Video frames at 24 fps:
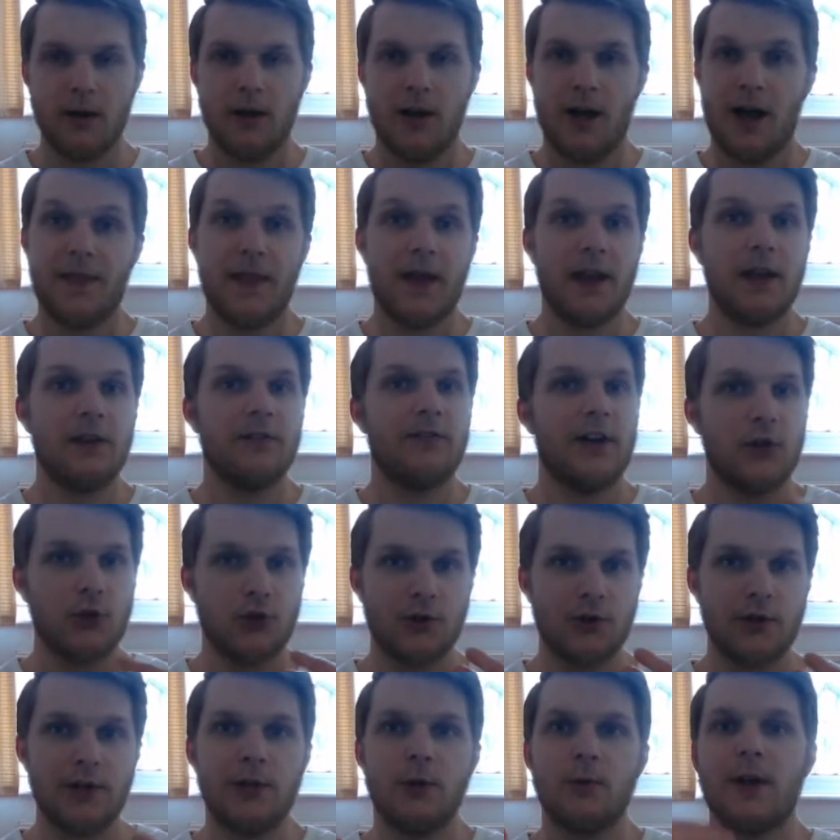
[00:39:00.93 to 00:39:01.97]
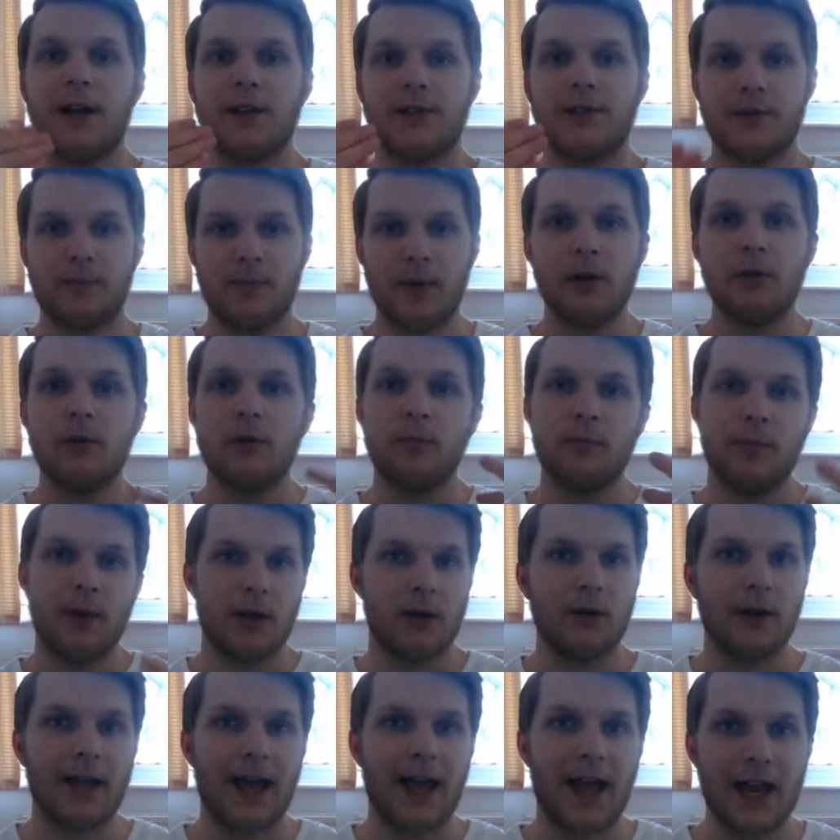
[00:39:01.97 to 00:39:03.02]
And then eventually you'll get to bigger and
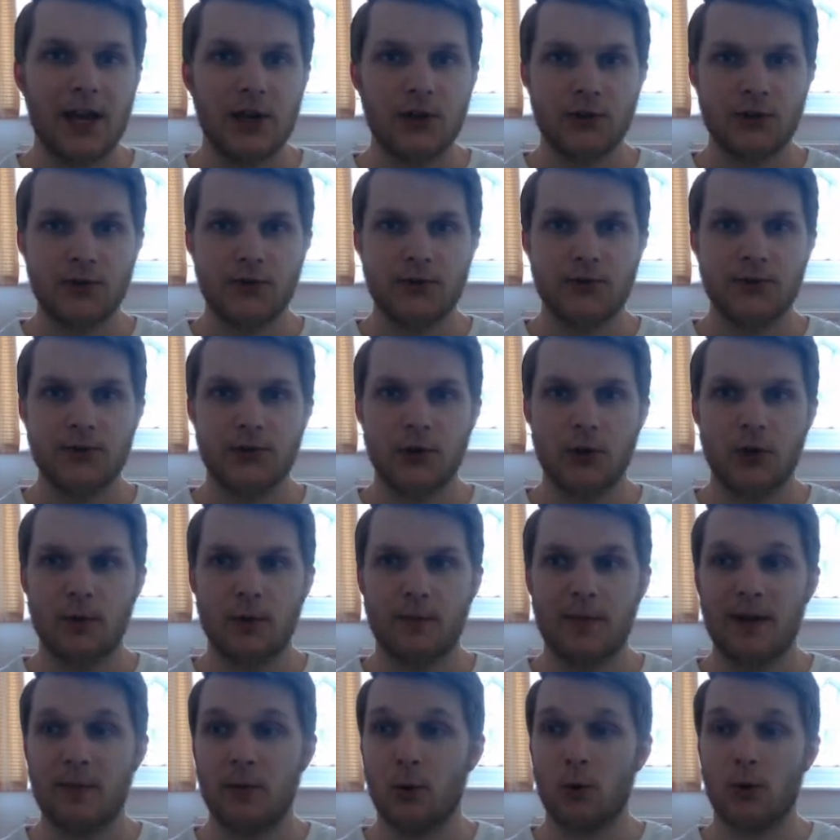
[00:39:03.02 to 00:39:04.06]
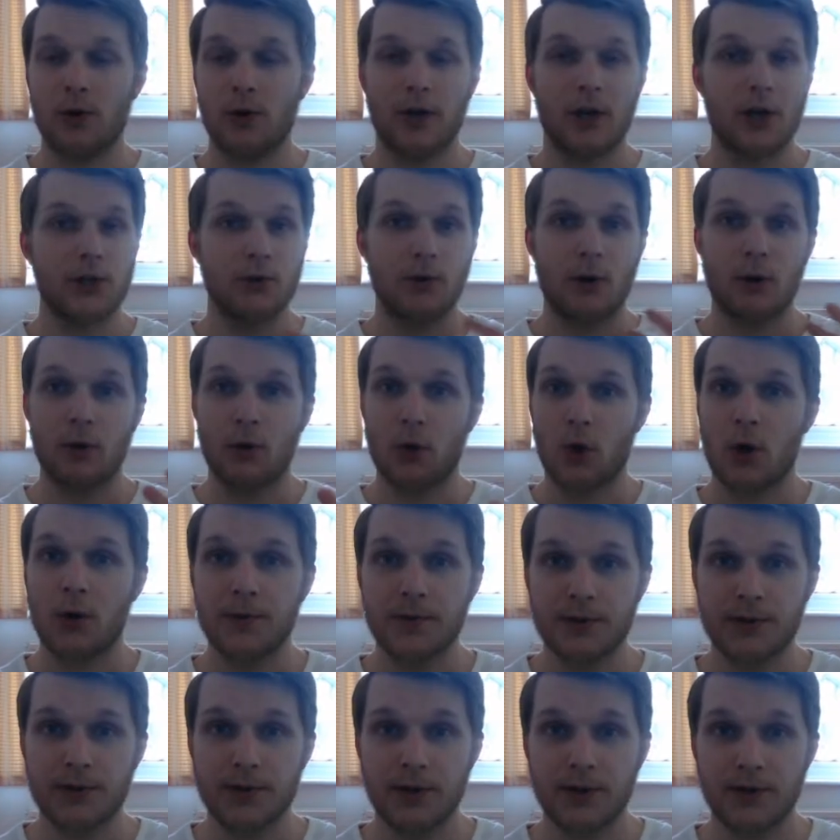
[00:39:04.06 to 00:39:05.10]
bigger occasions. You can maybe organise your own
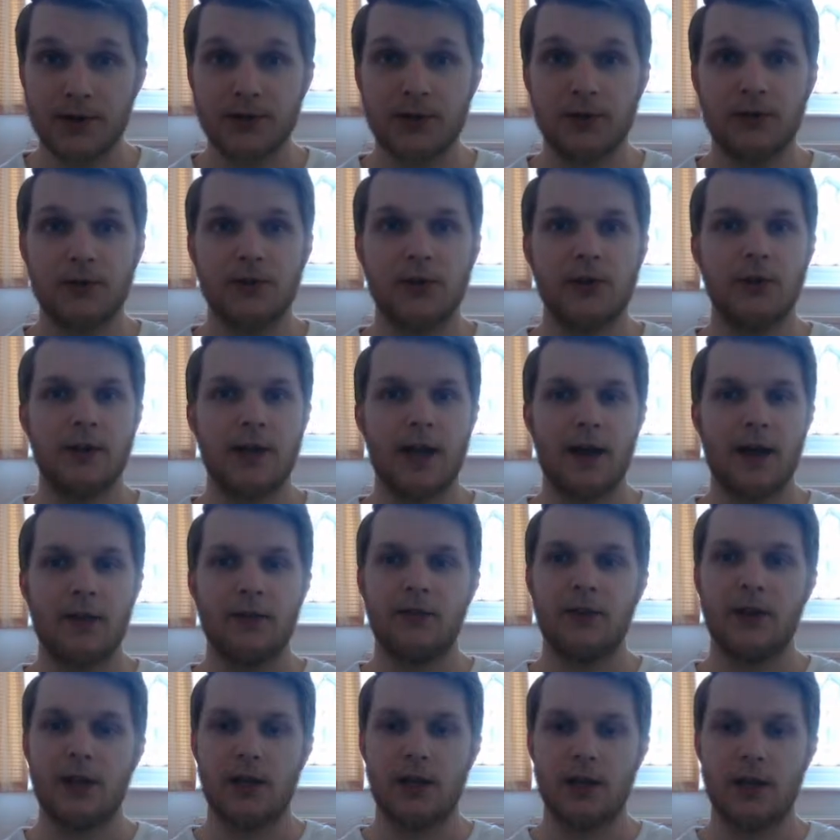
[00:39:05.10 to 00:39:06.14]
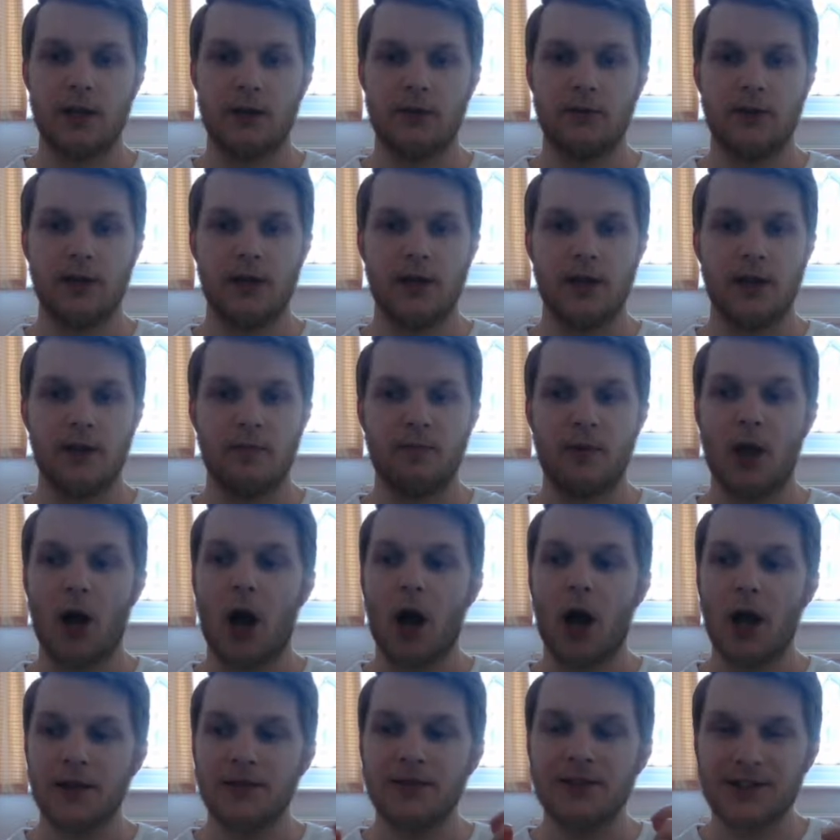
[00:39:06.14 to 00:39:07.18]
concert so that you get the
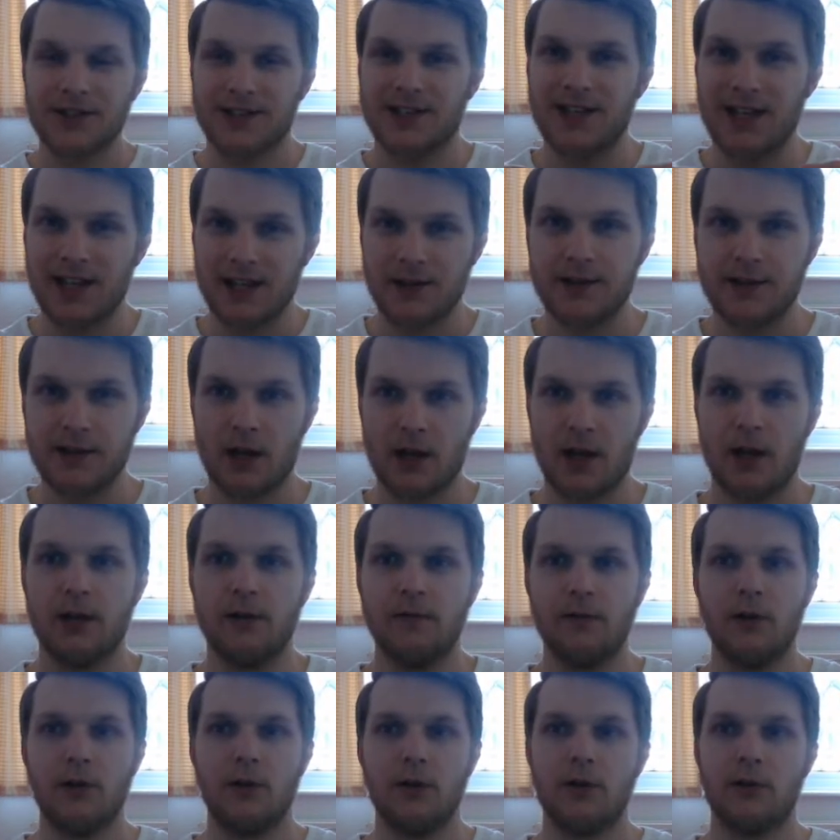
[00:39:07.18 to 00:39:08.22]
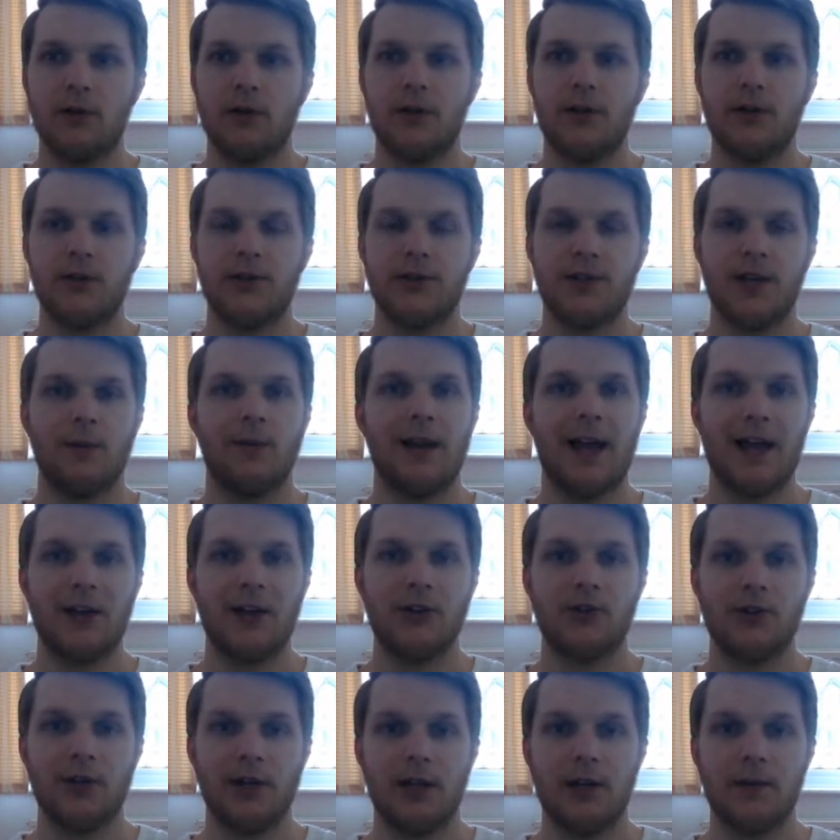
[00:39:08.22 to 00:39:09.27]
behind the scenes kind of look, and you say, well,
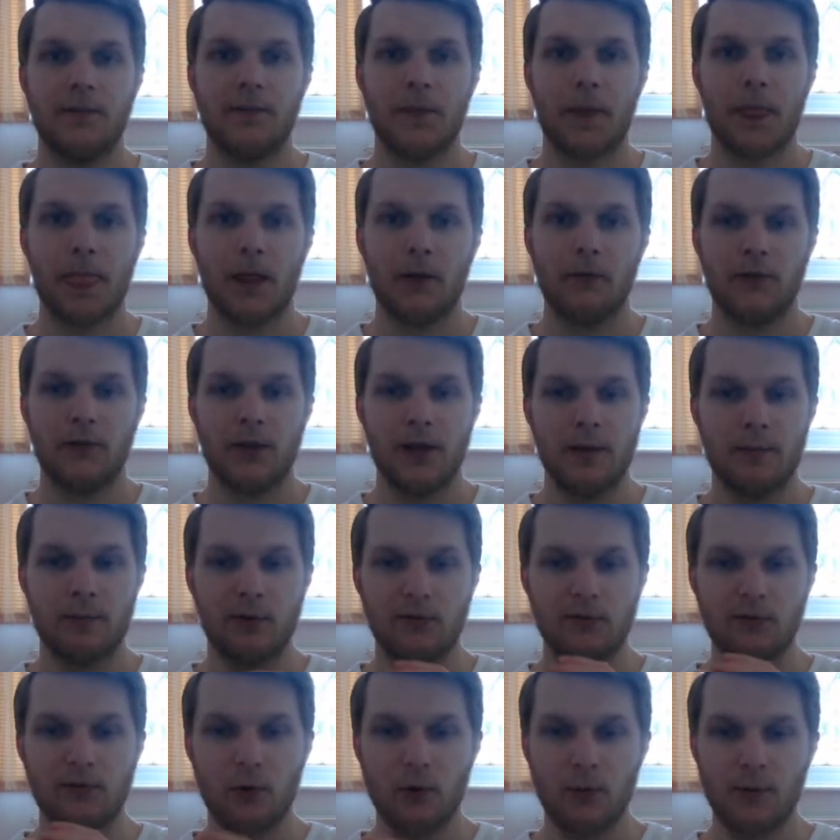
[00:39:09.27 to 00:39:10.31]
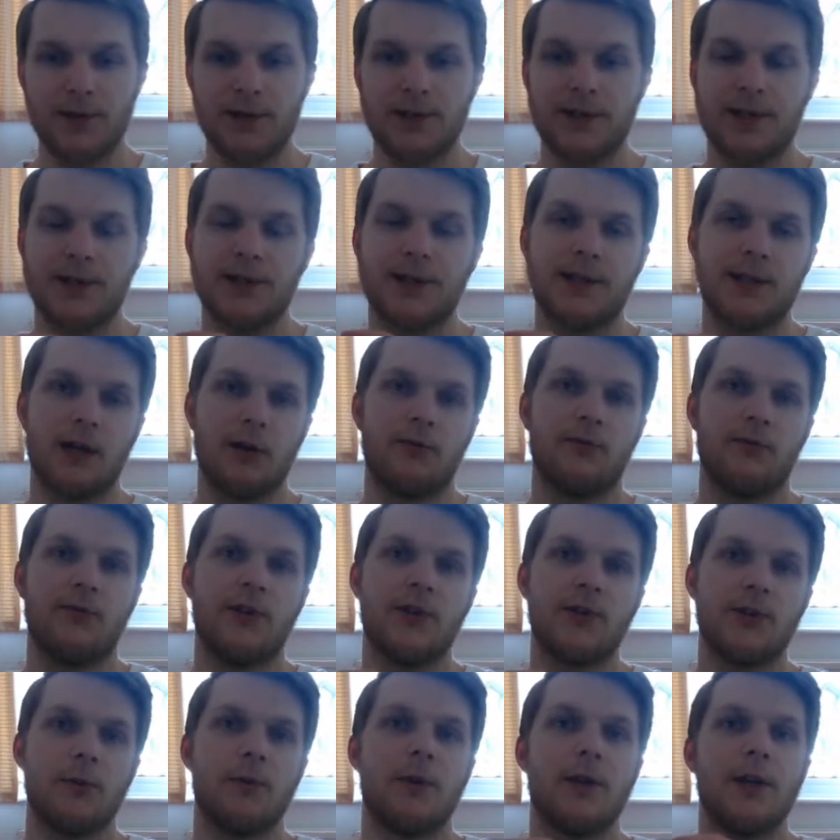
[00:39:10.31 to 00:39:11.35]
actually the performance itself
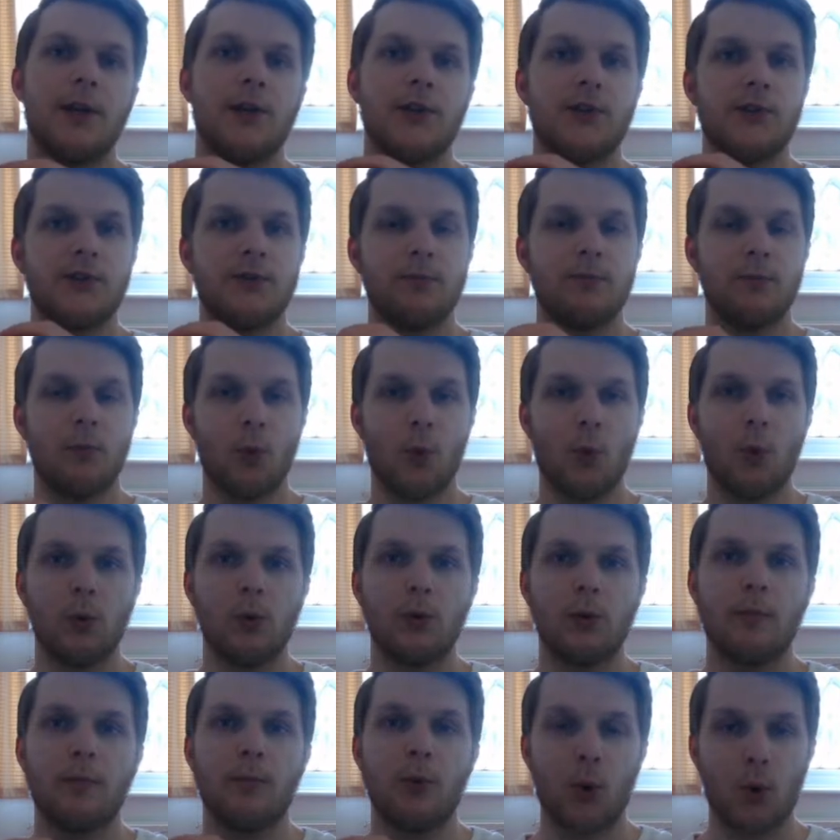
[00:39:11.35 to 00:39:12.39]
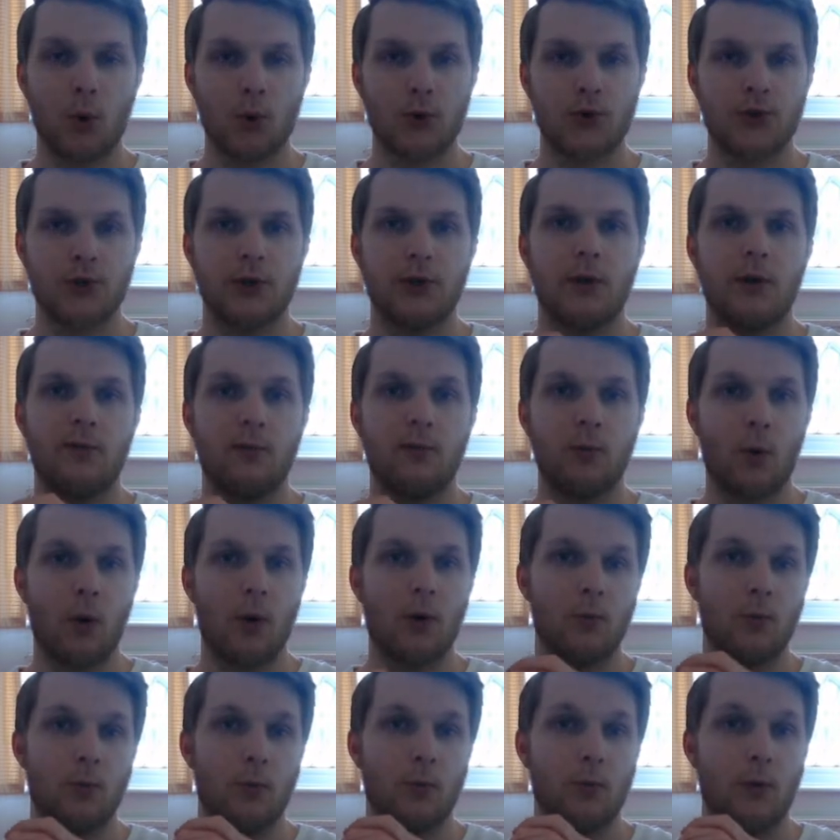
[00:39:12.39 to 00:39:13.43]
is only a small portion of
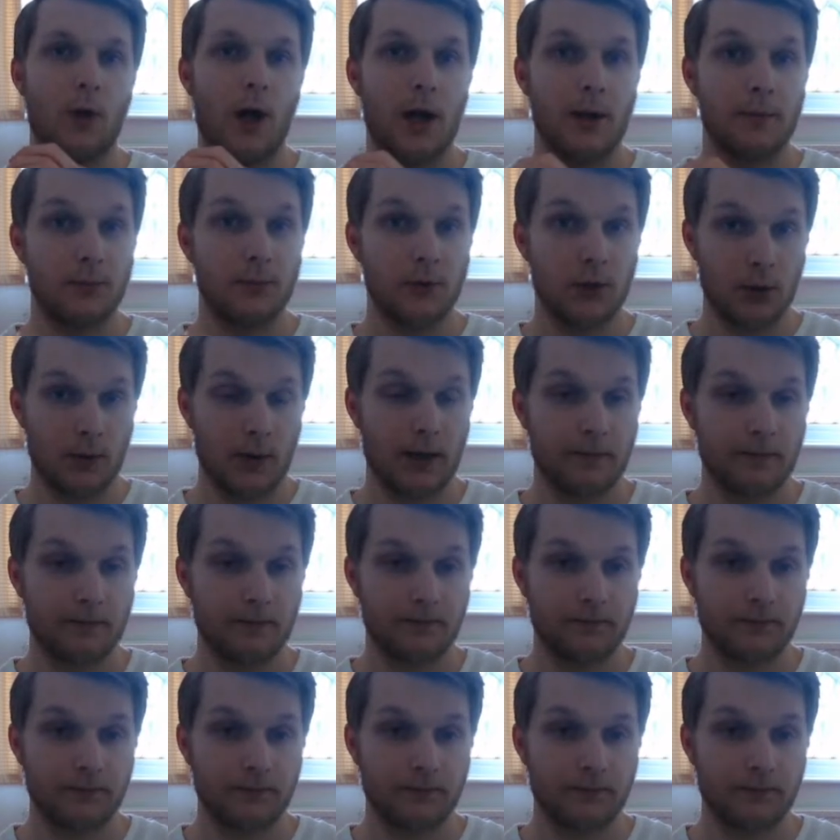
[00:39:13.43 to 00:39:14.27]
what I'm doing.